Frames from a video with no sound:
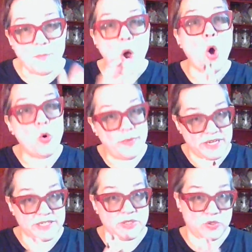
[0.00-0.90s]
I'm
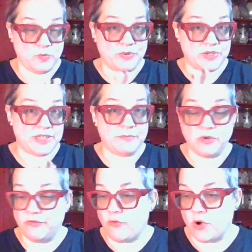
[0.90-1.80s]
hoping it's super
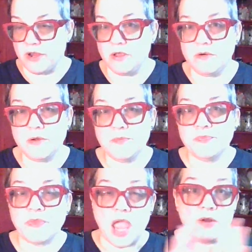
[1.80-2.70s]
simple for you.
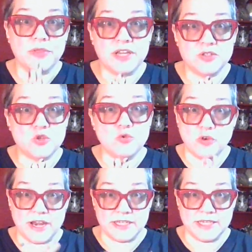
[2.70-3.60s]
I don't think it's too
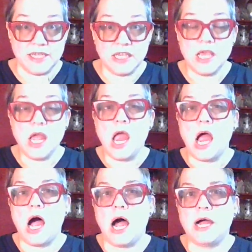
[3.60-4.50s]
crazy.
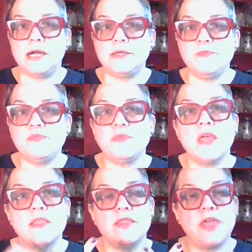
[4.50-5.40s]

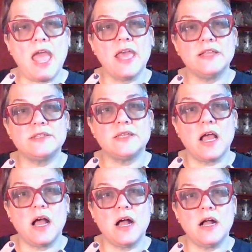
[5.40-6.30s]
That
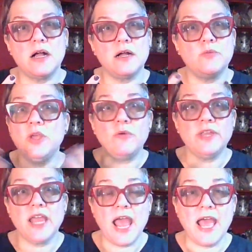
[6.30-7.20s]
we
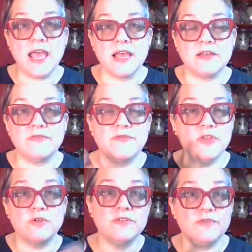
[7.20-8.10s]
only have, for
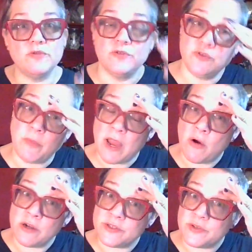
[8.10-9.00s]
those of you who do my
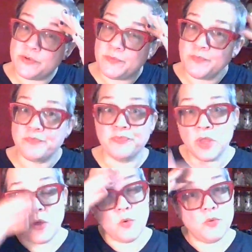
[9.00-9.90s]
art Zoom,
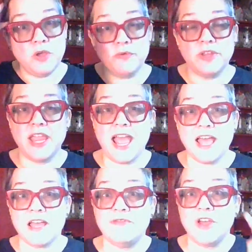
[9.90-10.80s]
we only
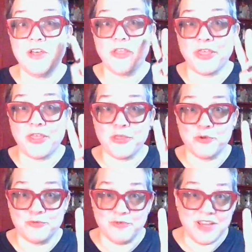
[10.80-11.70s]
have
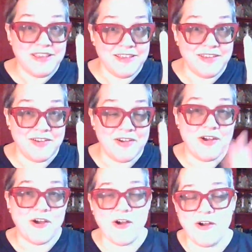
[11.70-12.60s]
3
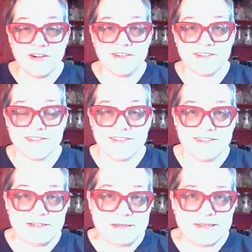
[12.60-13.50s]
art
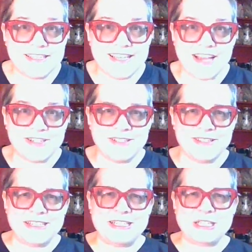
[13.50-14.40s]

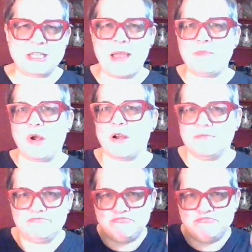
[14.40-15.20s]
sessions in December.